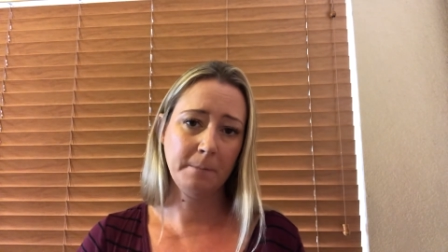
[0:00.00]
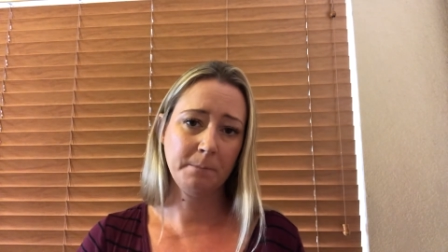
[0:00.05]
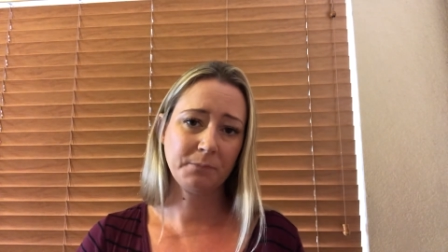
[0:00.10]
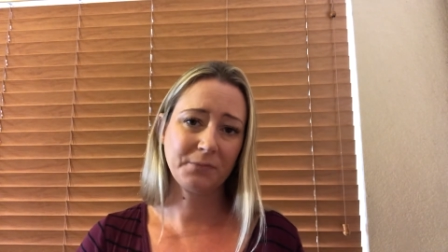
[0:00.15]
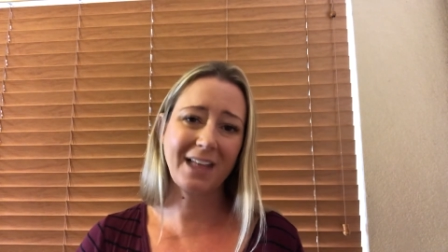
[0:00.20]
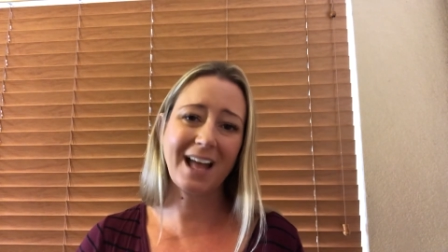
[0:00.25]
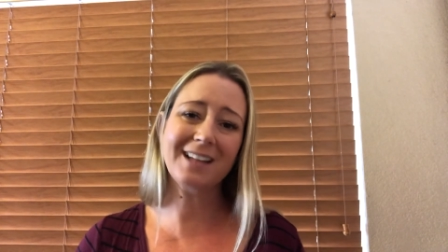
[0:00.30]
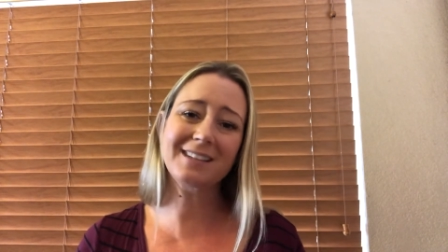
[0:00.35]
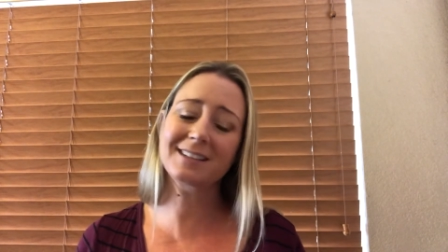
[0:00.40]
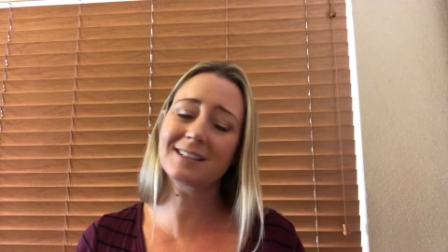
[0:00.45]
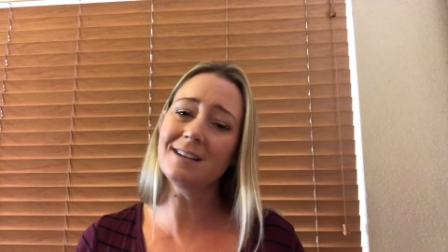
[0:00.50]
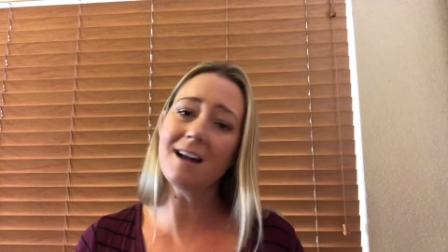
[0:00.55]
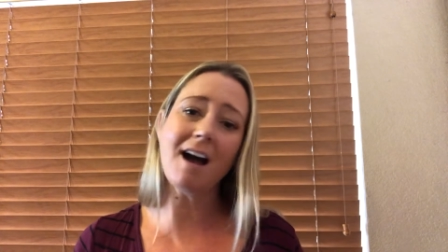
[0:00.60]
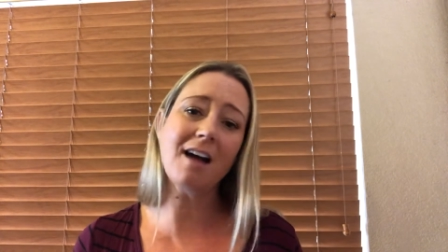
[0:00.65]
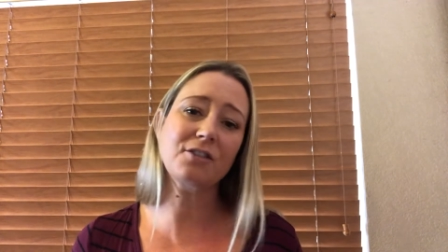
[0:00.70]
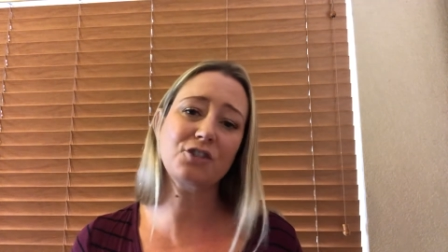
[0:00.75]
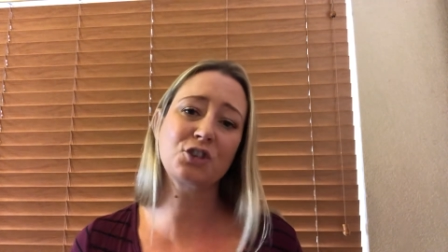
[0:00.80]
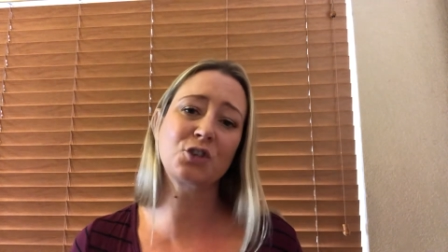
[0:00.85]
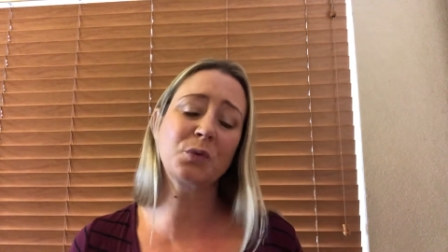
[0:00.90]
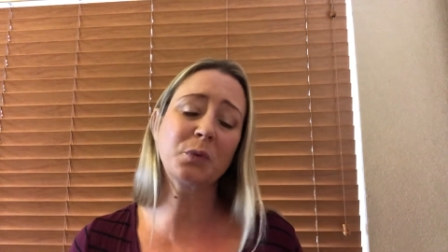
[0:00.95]
That's
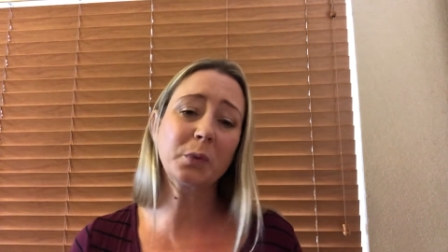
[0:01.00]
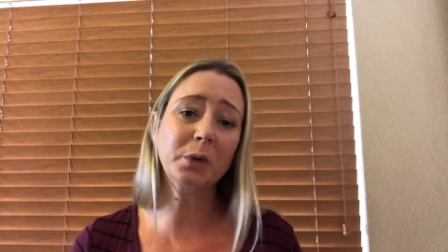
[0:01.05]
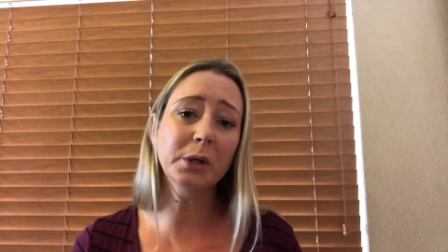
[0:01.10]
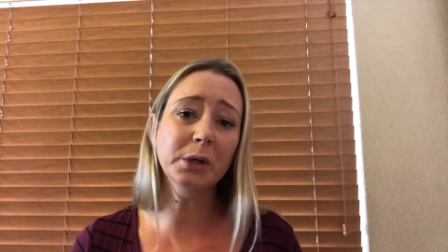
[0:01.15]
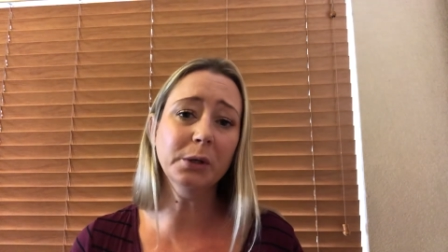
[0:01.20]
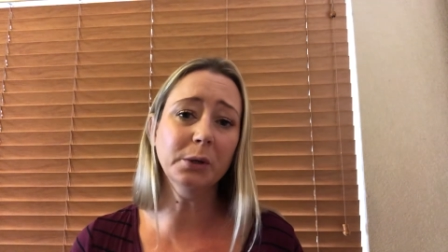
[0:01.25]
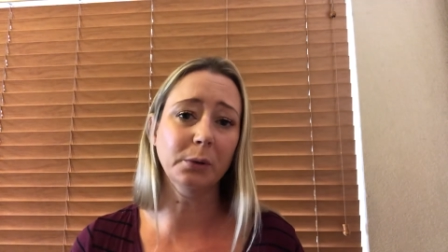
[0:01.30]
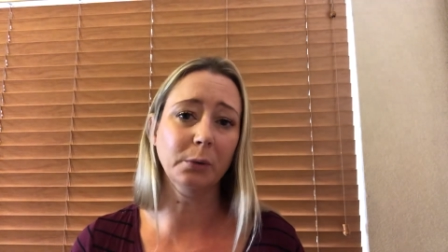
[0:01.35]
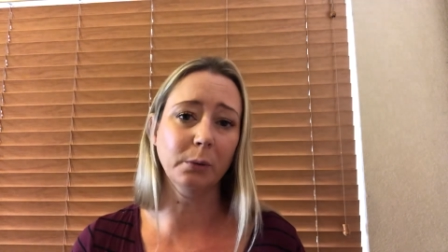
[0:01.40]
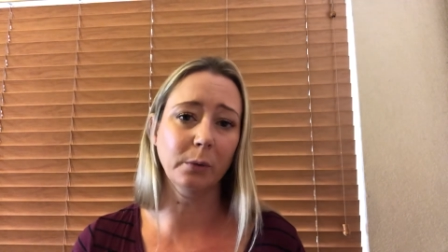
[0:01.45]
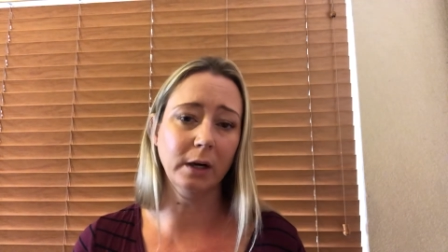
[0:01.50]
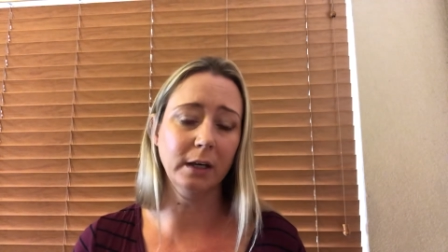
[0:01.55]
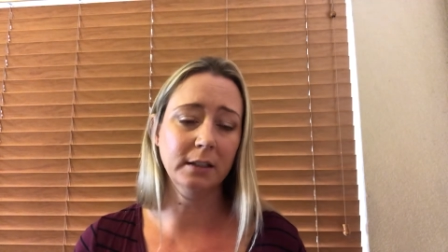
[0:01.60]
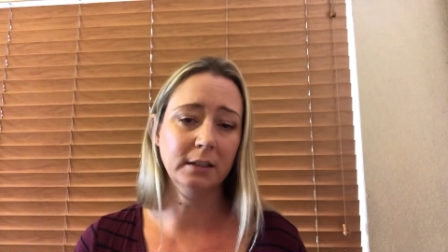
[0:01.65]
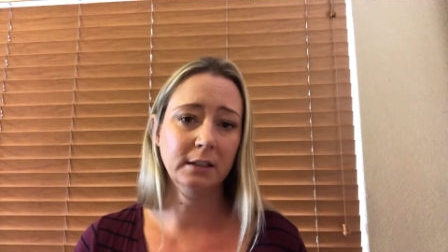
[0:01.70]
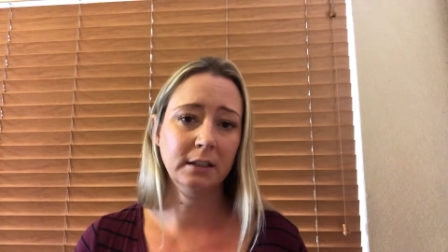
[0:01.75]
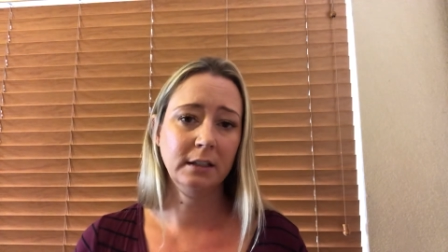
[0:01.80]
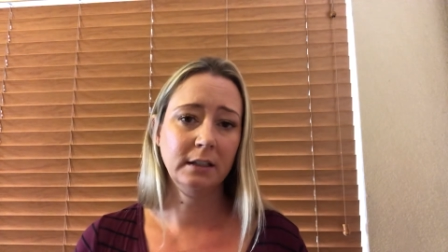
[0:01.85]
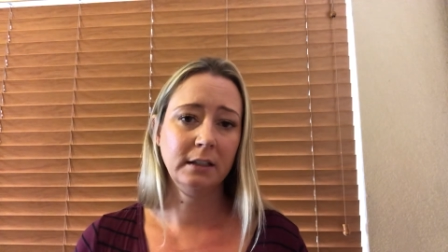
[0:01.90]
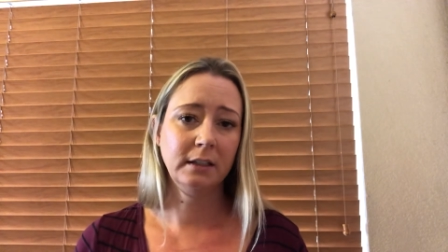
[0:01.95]
not true.
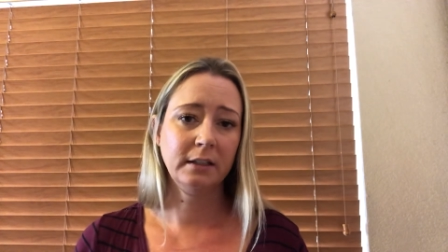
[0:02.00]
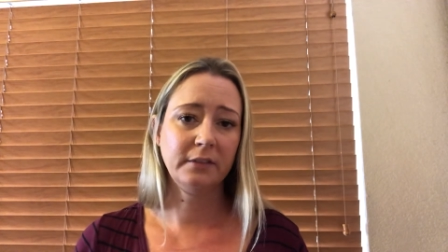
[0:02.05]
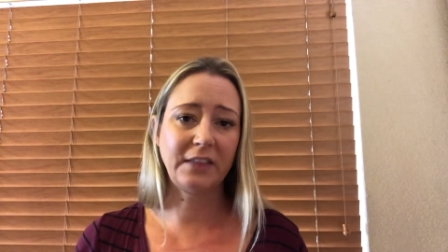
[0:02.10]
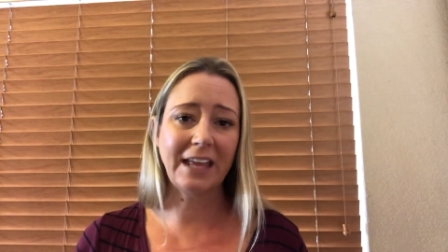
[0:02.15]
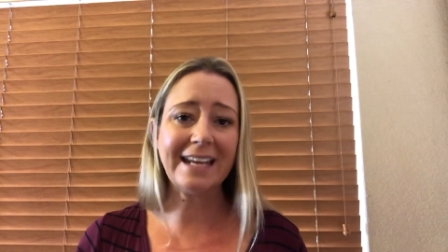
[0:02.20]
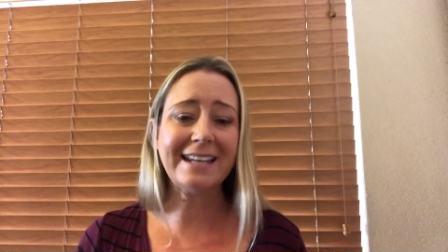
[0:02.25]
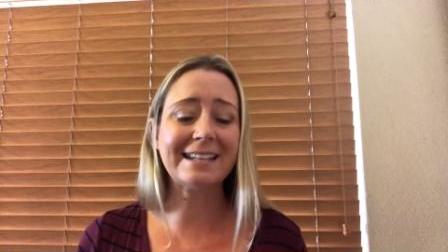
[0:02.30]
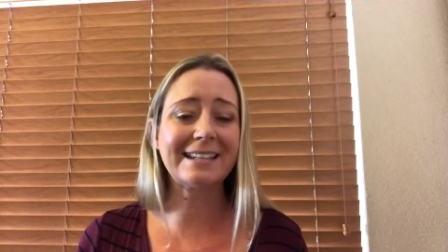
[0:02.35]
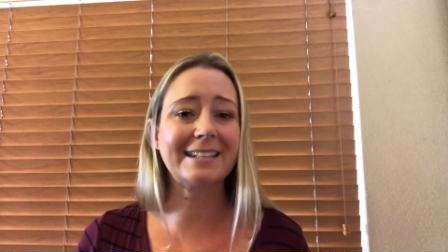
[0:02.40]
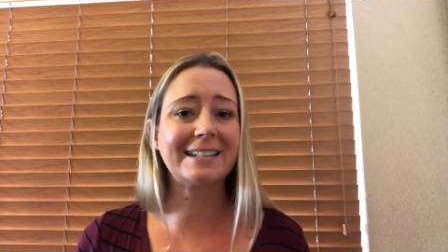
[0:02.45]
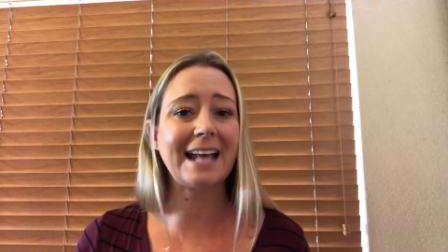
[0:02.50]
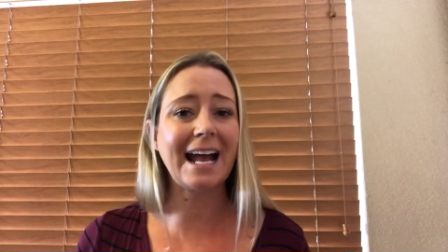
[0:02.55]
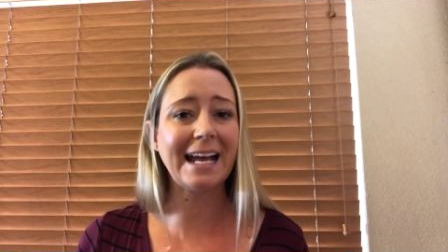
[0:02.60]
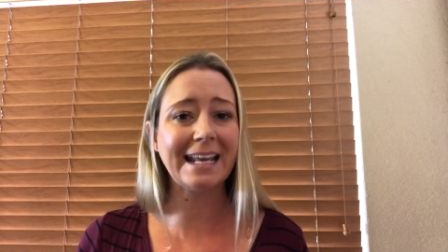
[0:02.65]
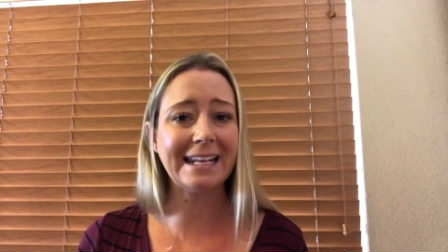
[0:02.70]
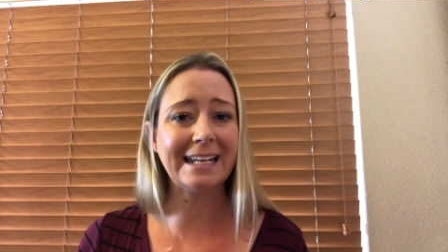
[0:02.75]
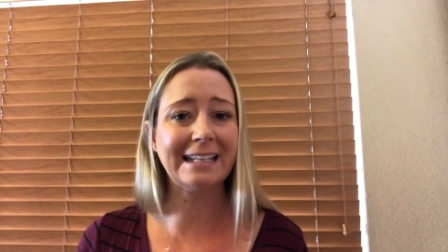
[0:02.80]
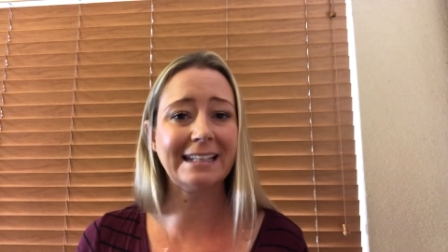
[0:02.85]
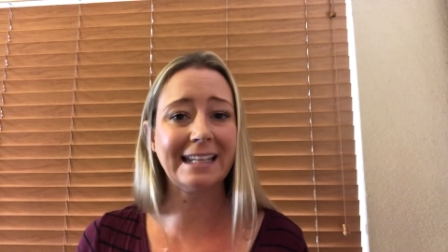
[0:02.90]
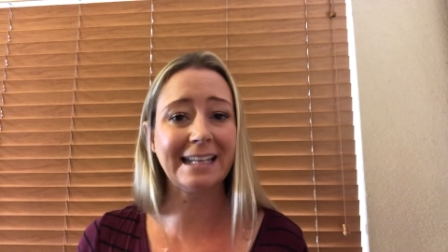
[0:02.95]
They
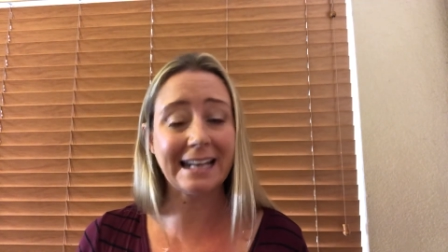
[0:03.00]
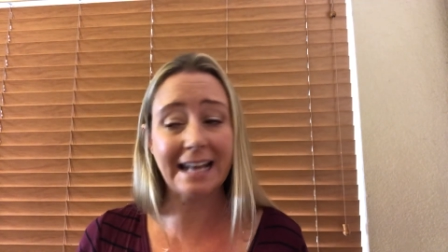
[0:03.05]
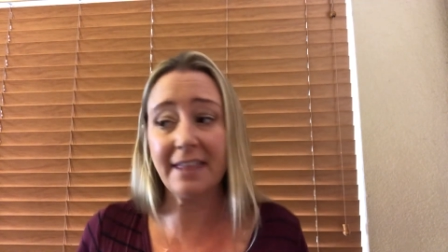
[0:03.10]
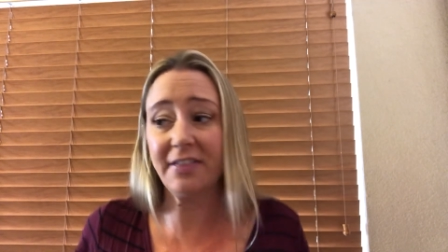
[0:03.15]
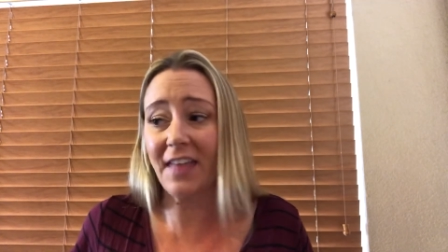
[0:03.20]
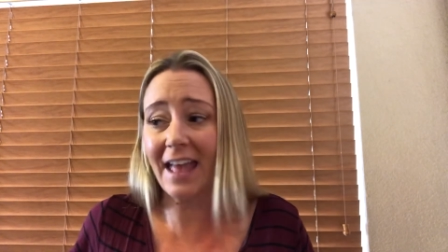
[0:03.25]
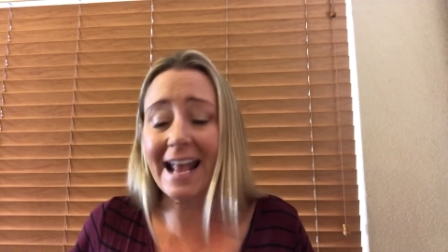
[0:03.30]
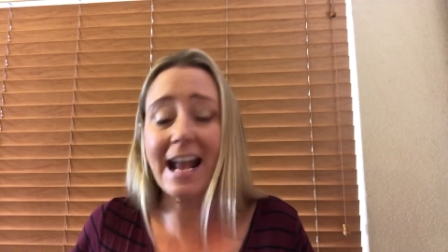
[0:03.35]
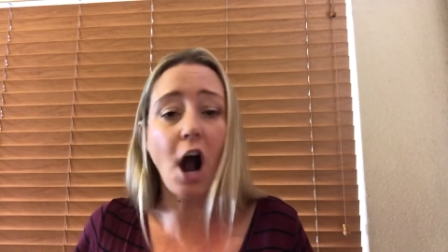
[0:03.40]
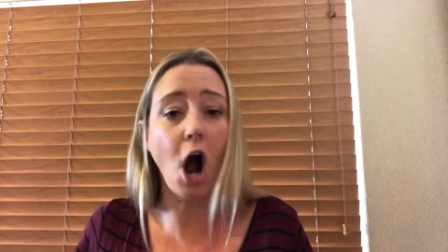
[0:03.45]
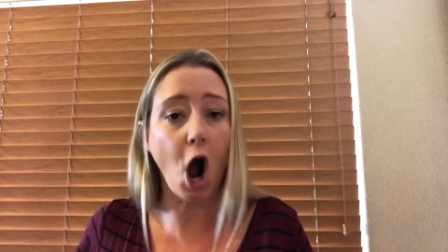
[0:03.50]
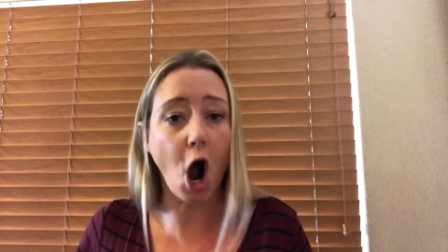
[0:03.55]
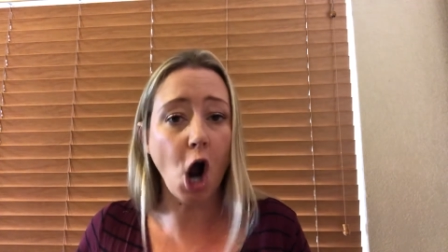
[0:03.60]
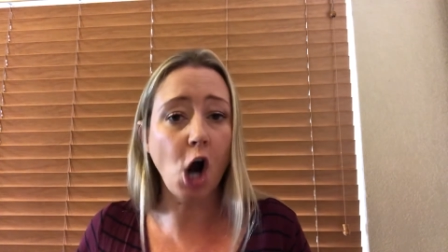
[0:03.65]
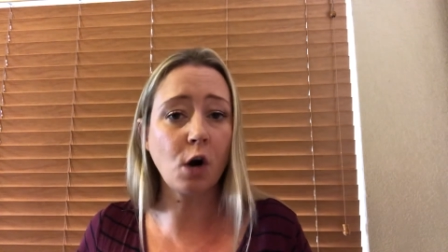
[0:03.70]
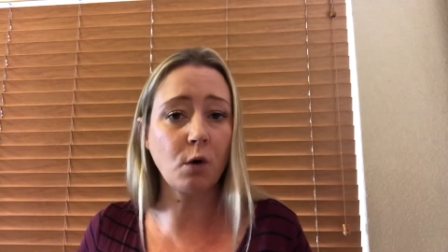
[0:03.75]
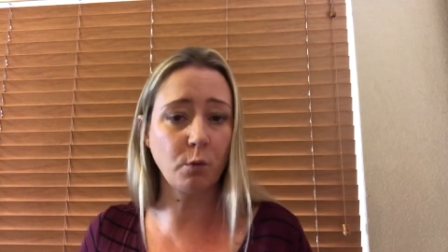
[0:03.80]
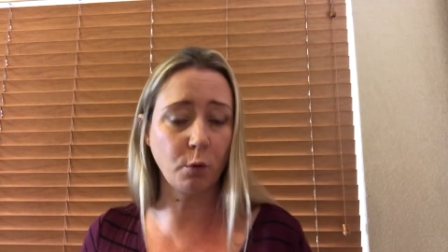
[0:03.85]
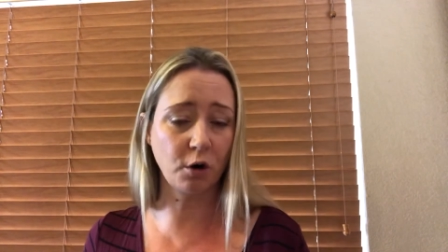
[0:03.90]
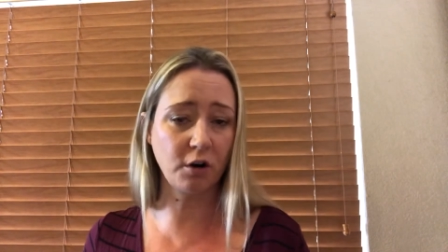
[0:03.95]
decided that they
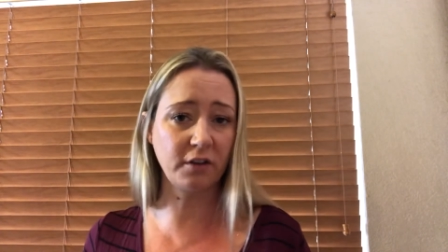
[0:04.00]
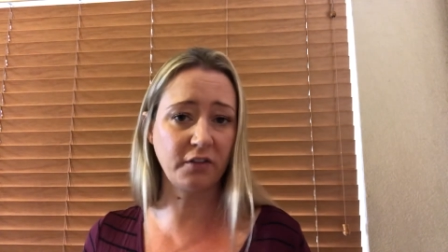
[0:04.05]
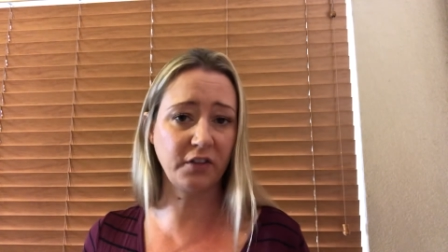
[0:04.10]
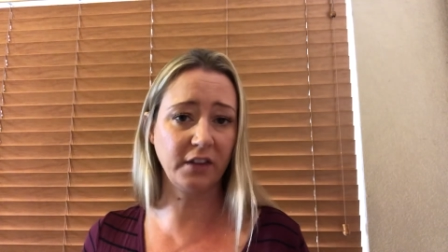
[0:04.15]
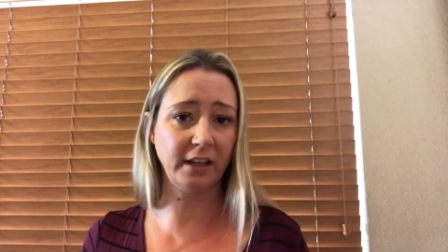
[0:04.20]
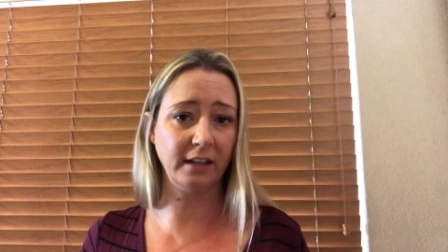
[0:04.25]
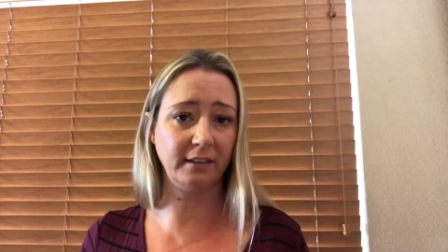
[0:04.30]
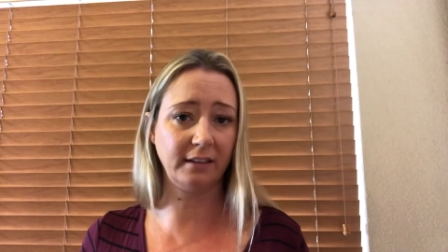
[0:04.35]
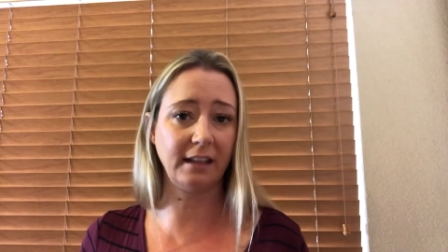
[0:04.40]
are worth it,